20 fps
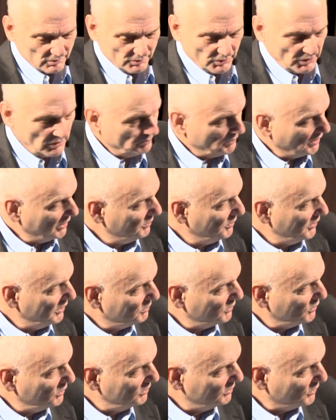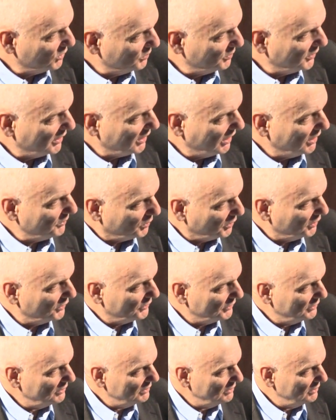people or by a
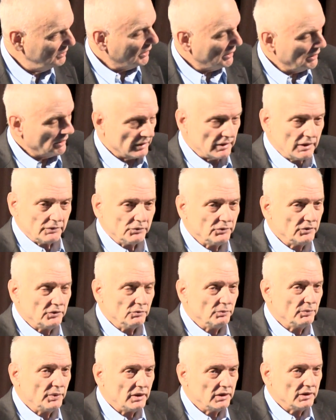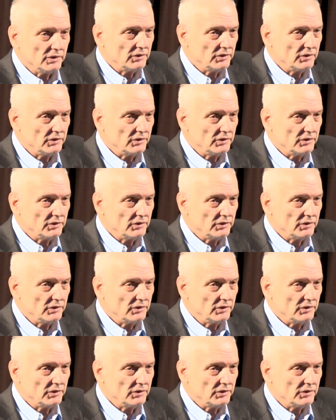person. I never even paid